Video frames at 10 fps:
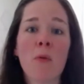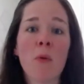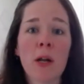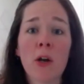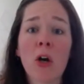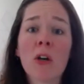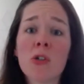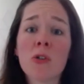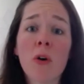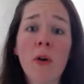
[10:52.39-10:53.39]
I want to
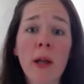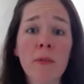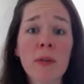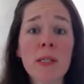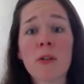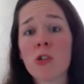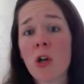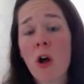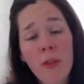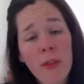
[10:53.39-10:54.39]
encourage you to go out and research
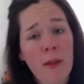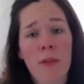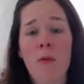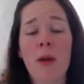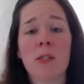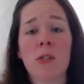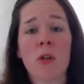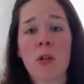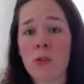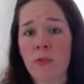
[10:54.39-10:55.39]
all the other ways you
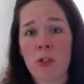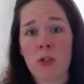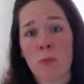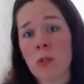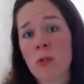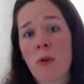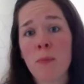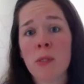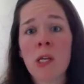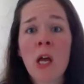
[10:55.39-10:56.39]
can use vegetable
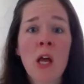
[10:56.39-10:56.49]
scraps.